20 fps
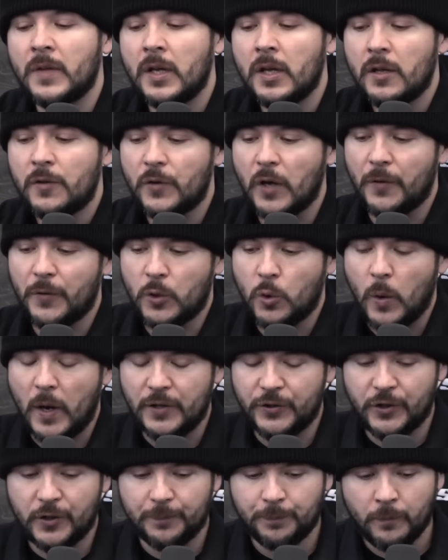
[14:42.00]
The other
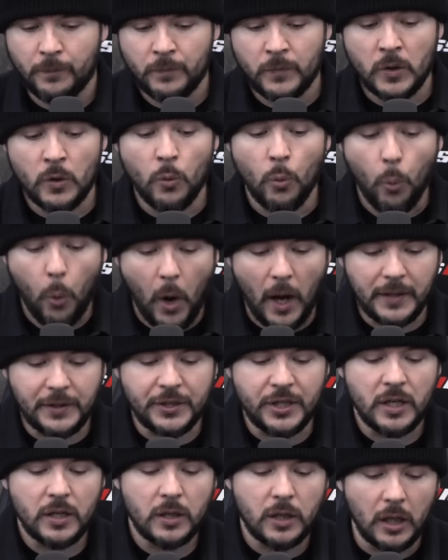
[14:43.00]
question What
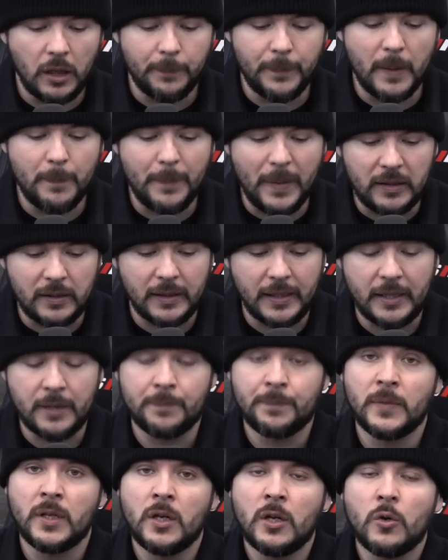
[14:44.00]
culpability
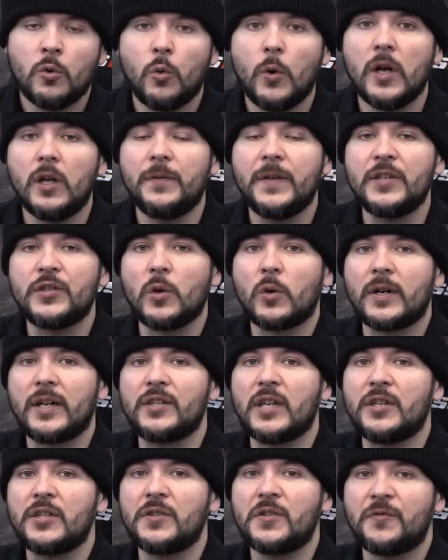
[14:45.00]
will these
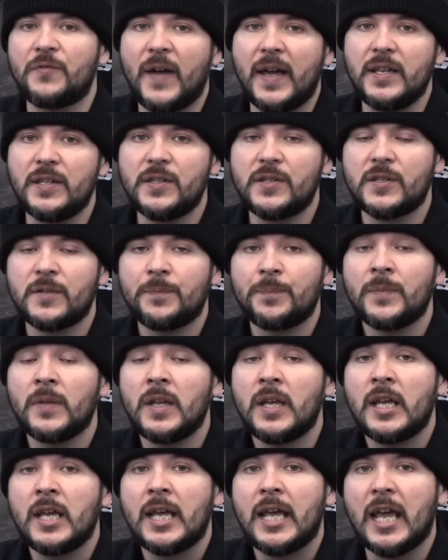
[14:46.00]
organizations face
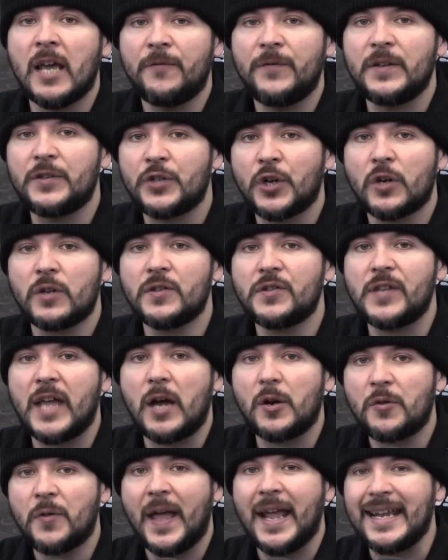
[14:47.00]
if it turns
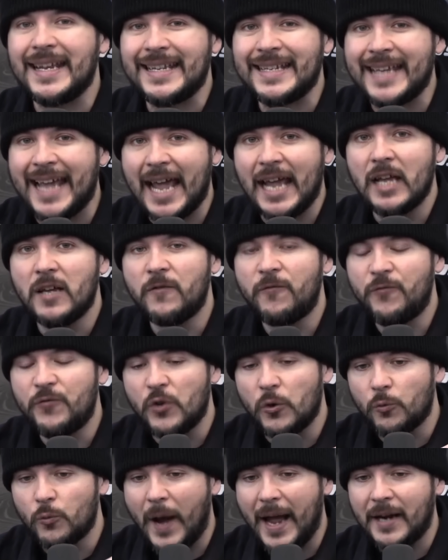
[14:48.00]
out they gave
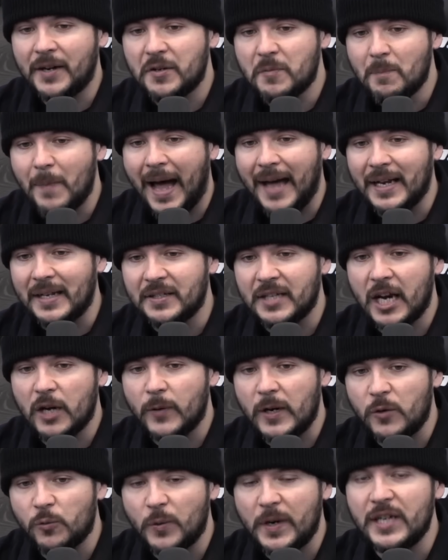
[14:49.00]
direct
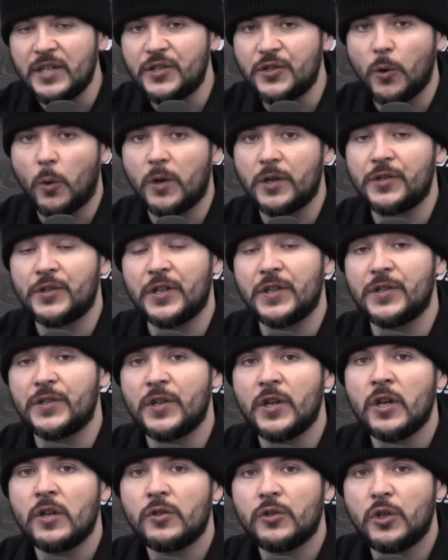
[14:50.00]
monetary resources
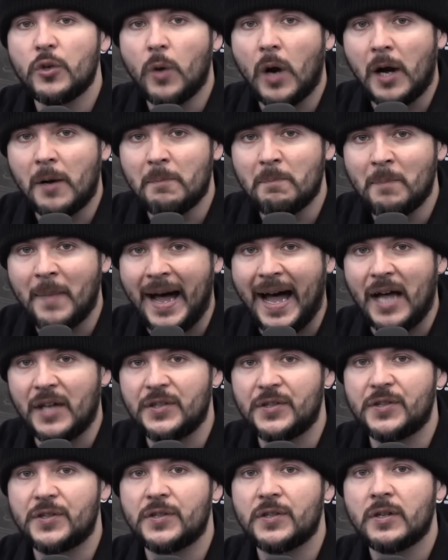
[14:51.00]
to
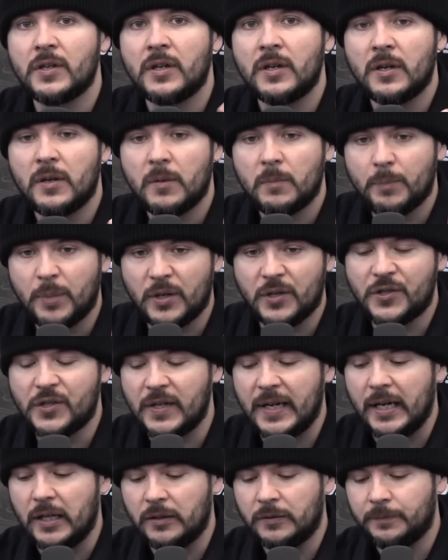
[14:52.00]
Hamas
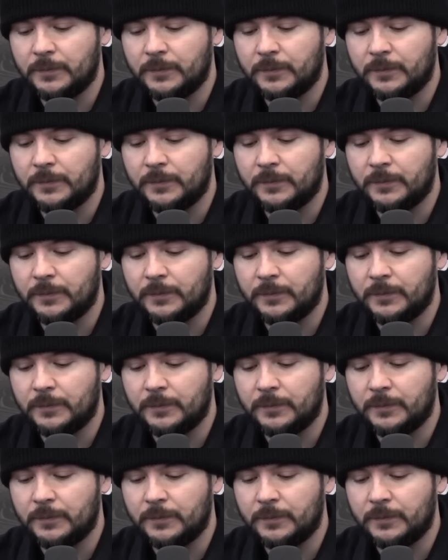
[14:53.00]
personnel.